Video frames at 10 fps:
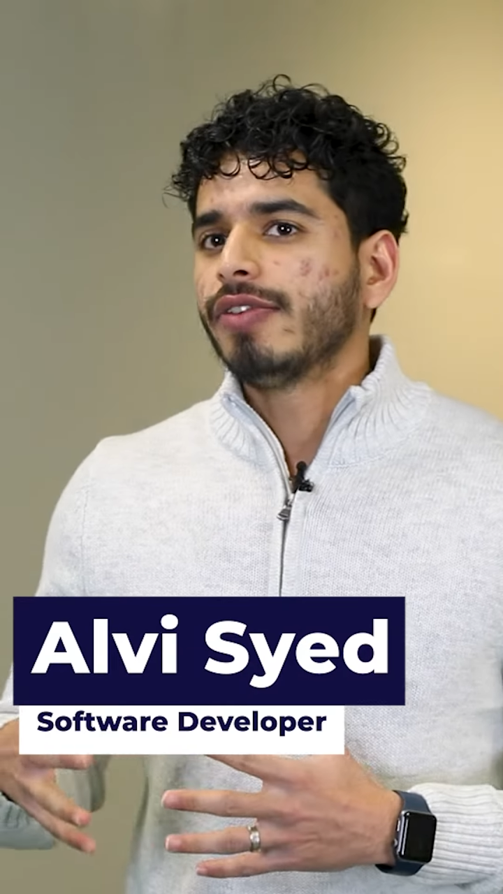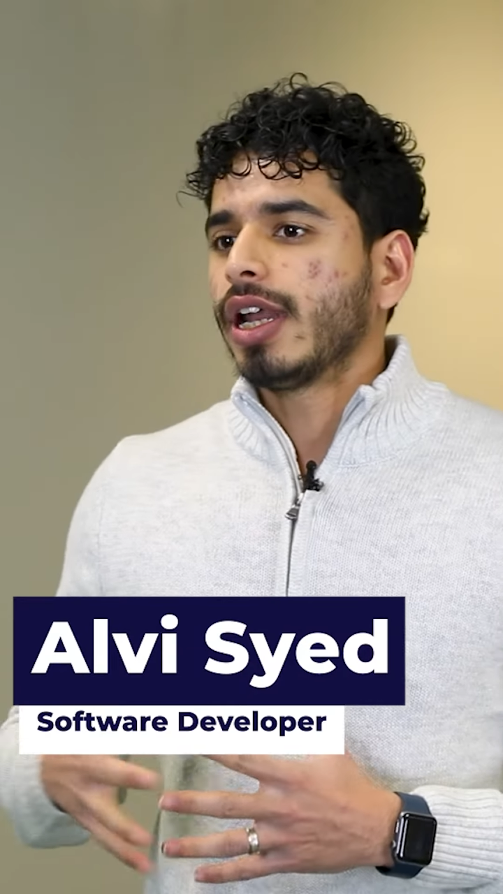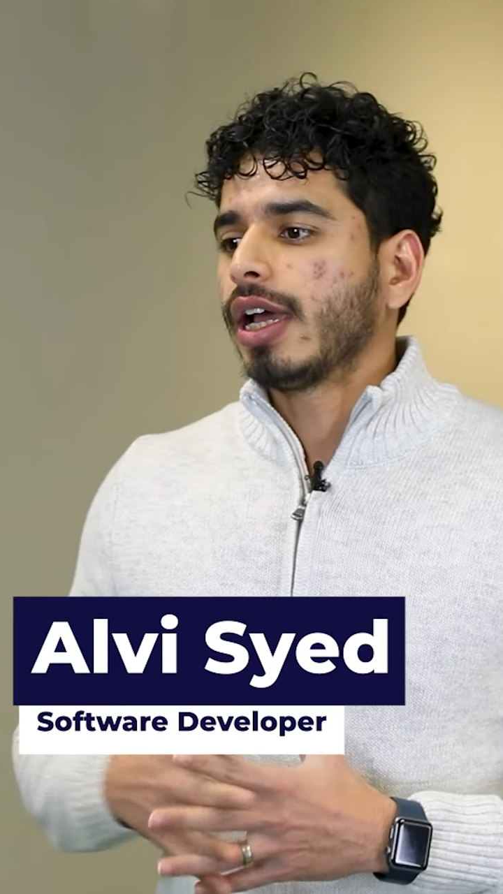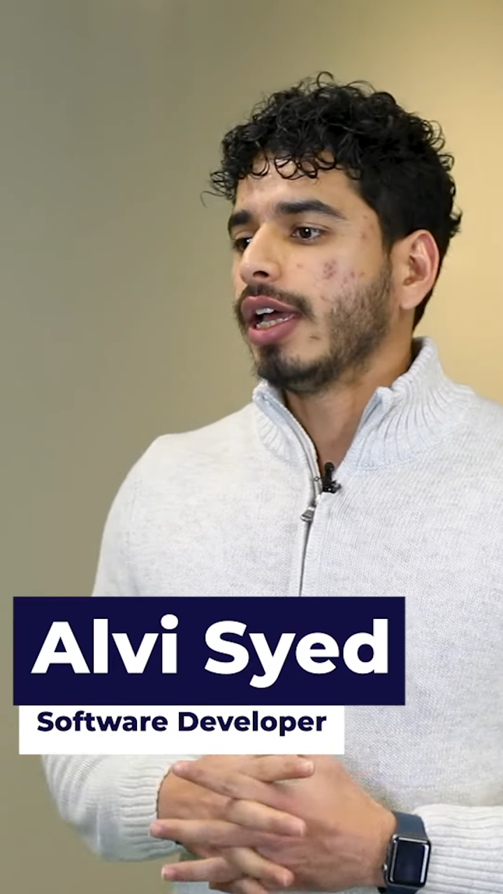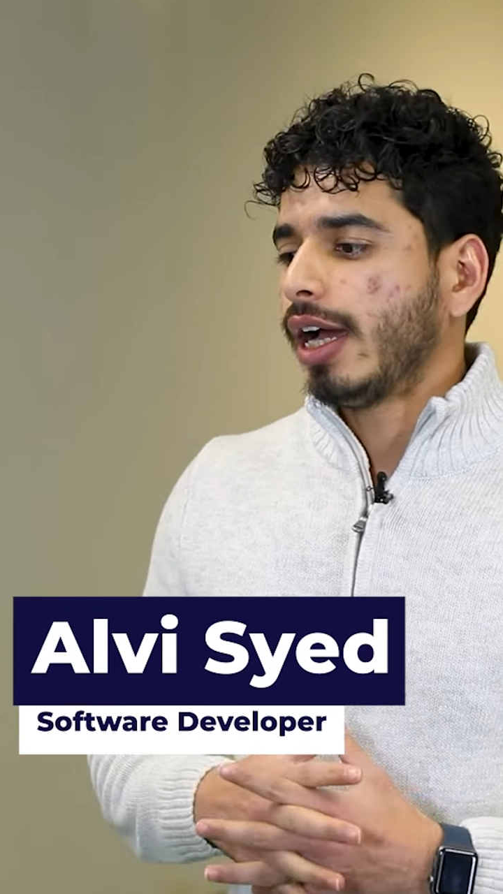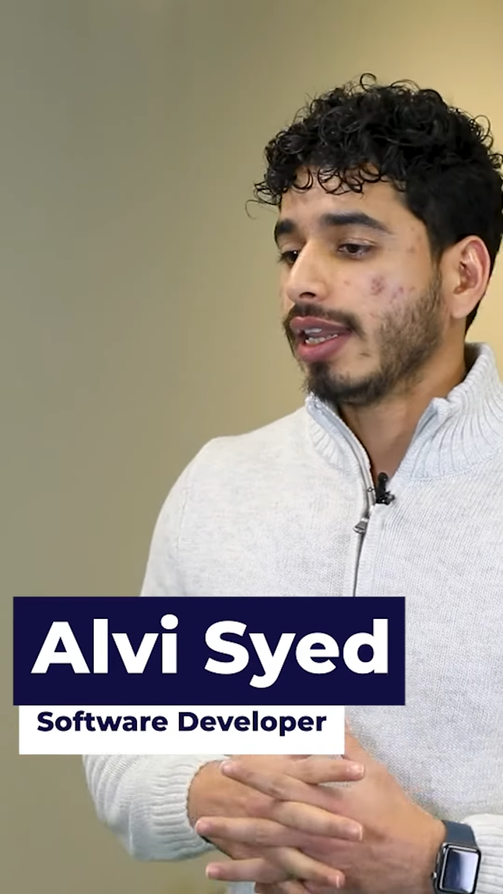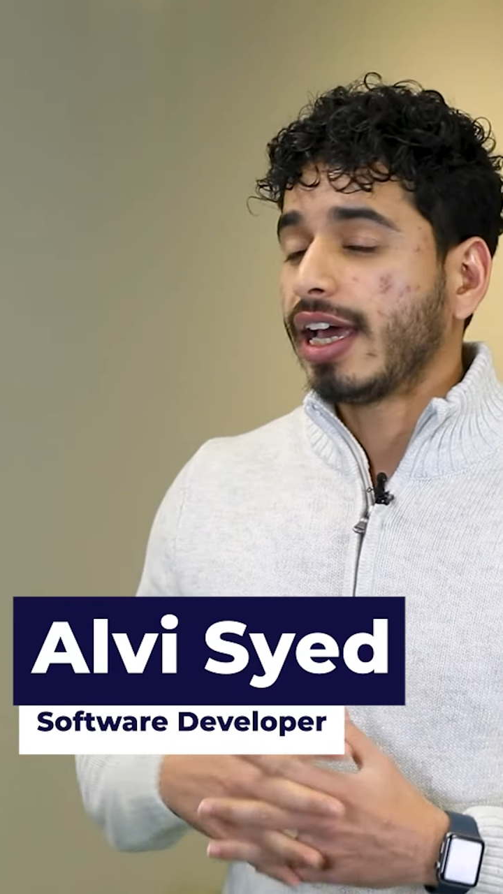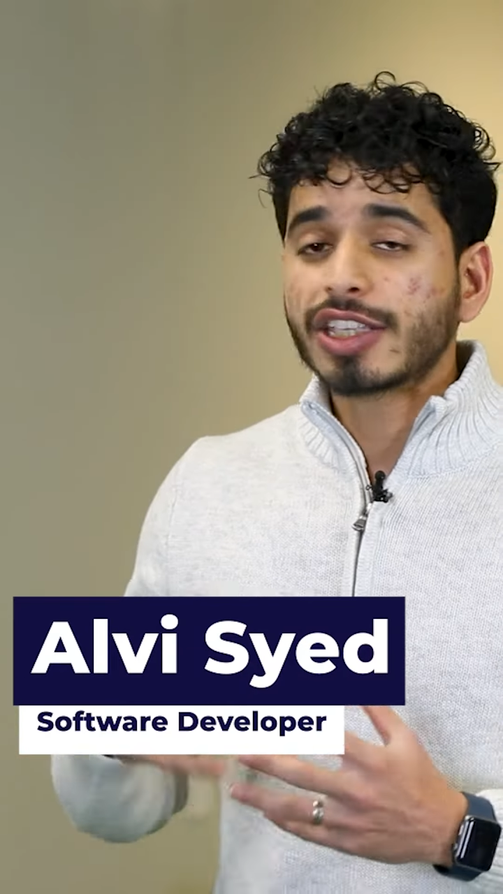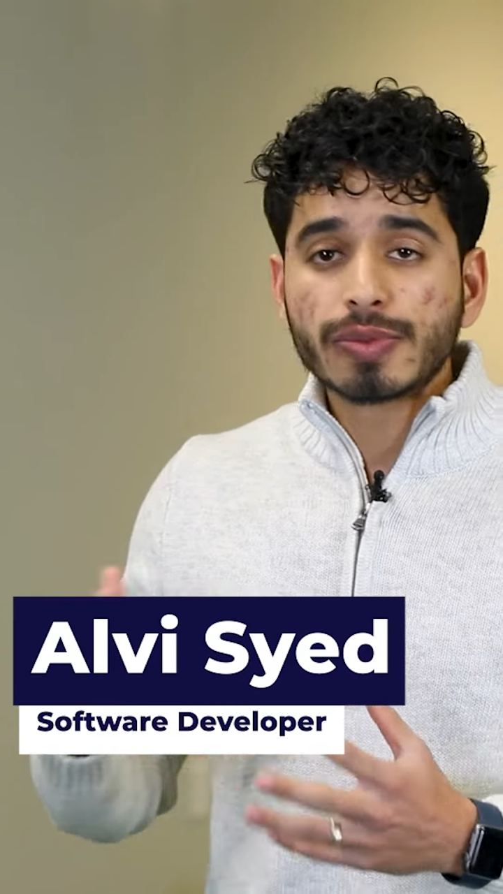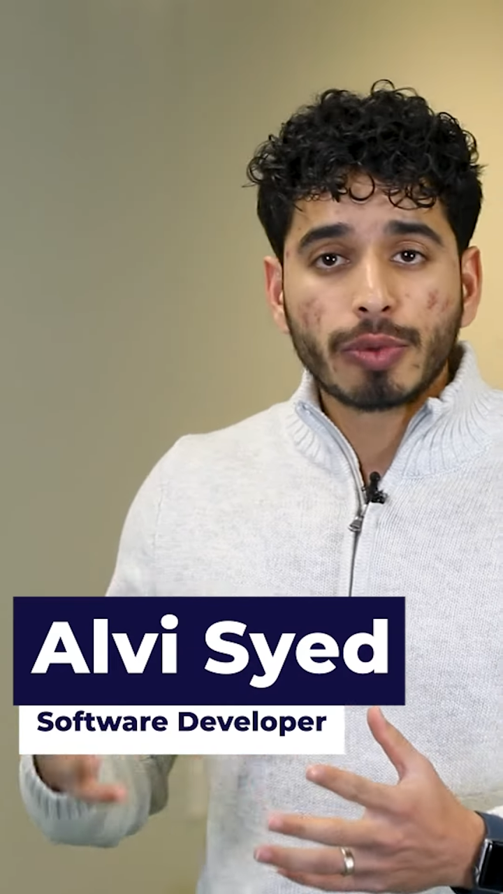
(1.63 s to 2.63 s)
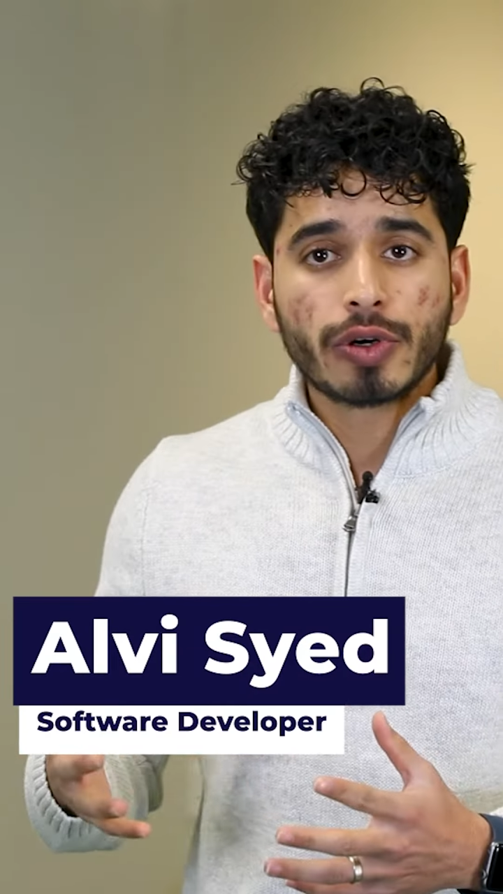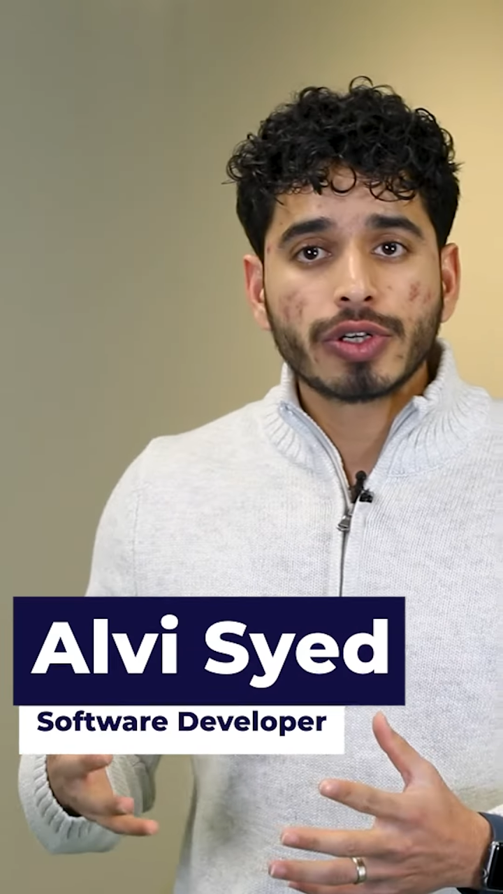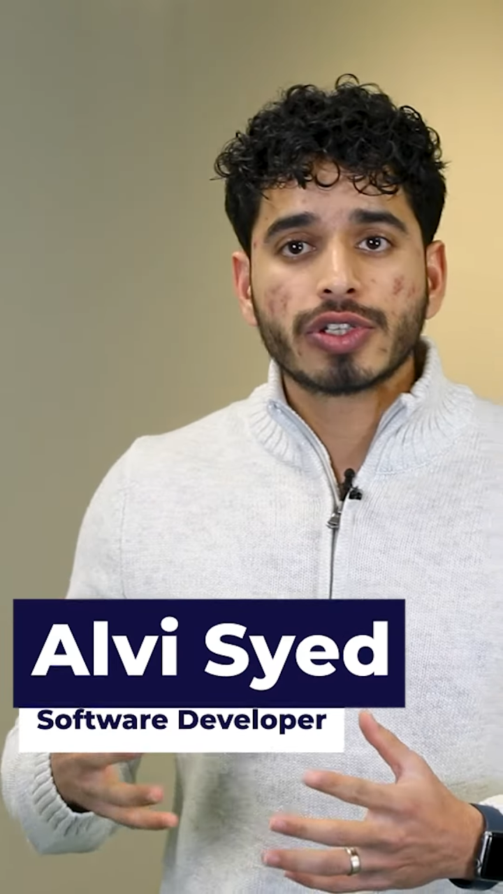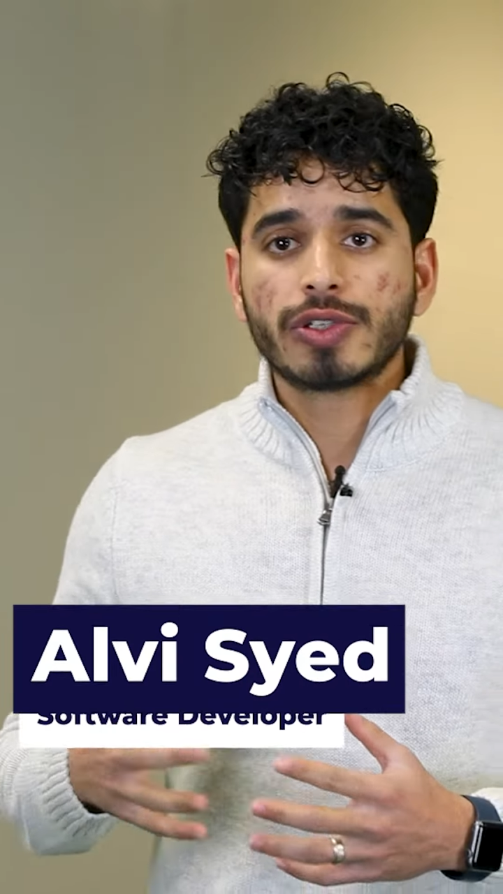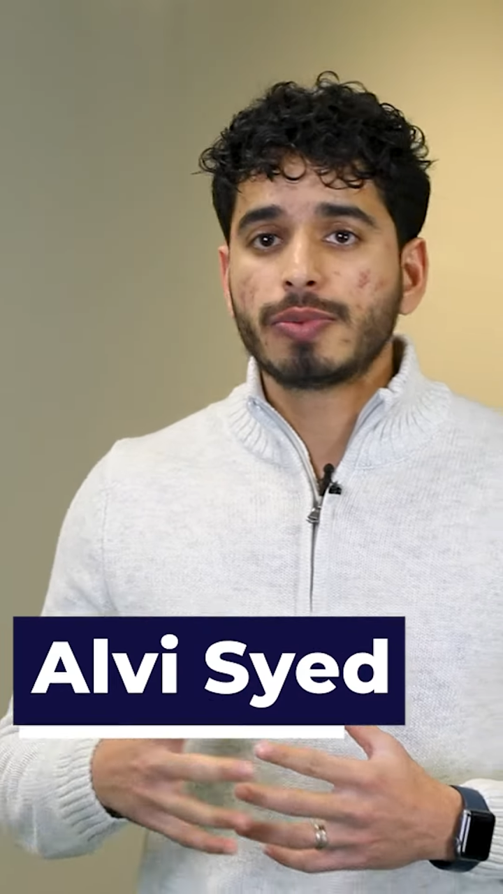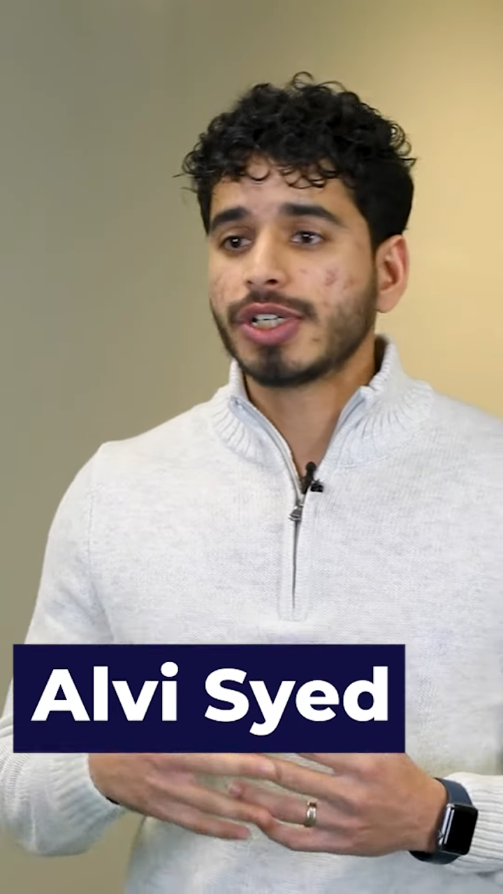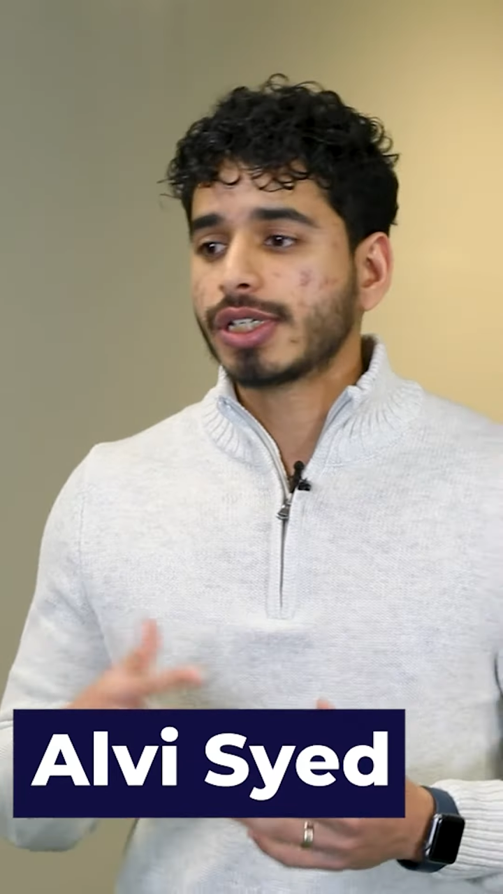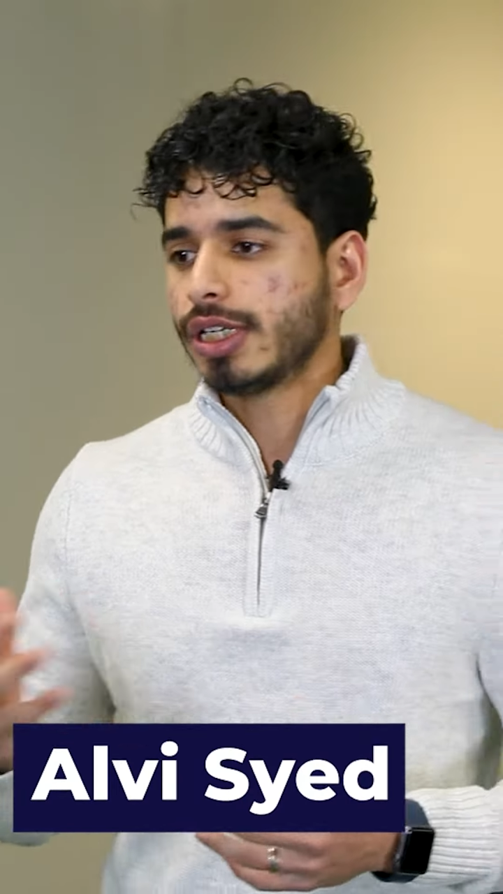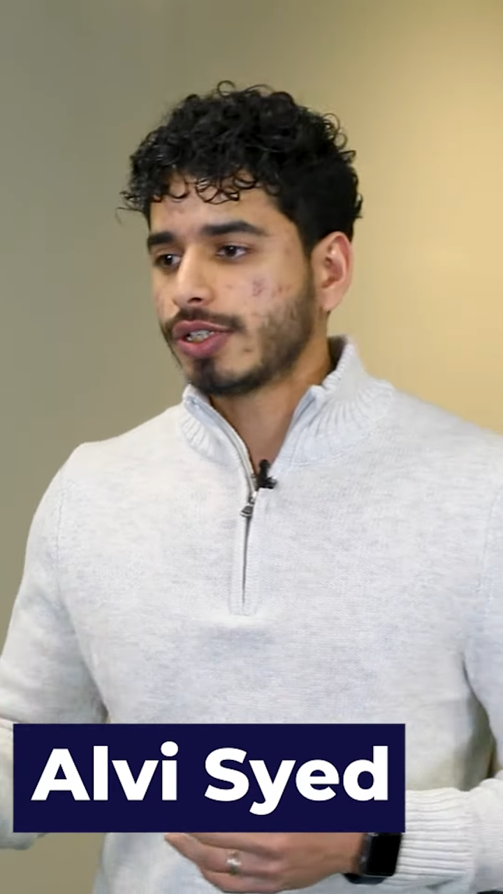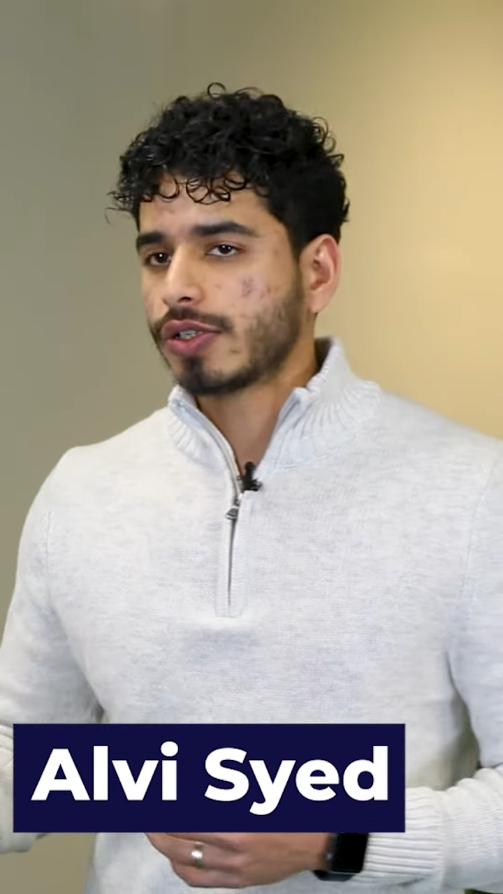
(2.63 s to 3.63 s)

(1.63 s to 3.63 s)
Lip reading: and I like sports, especially